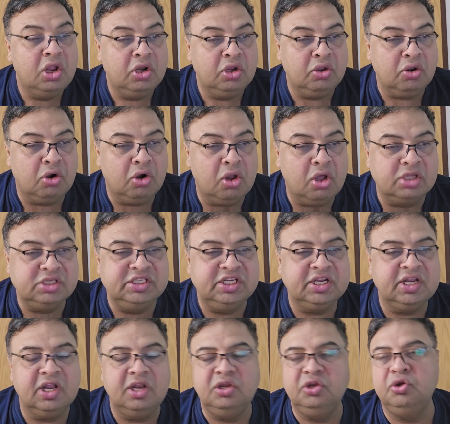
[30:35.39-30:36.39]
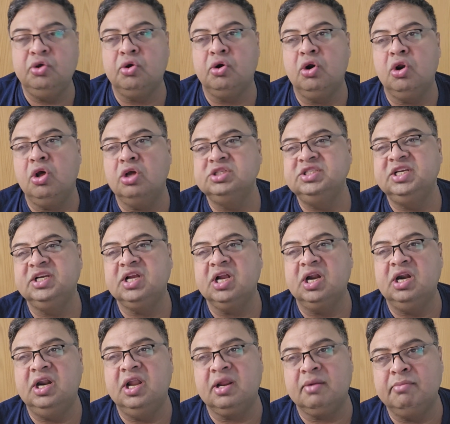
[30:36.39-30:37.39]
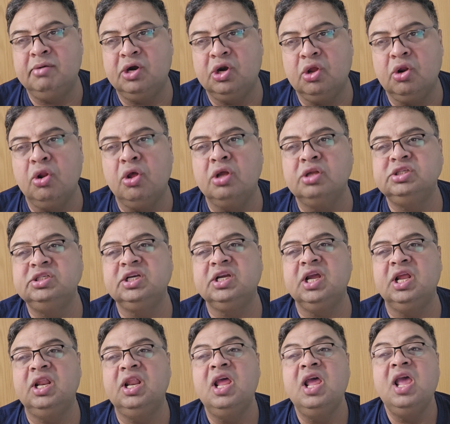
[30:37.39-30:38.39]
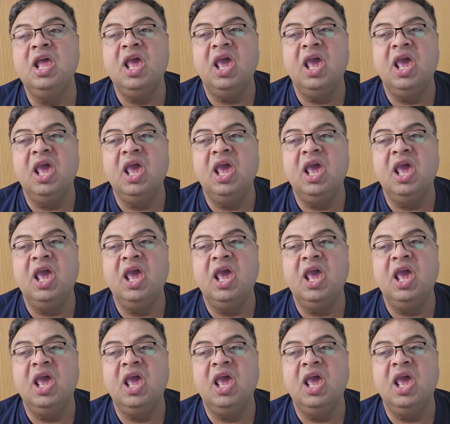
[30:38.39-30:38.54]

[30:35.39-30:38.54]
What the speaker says: neurological, urological, dermatological,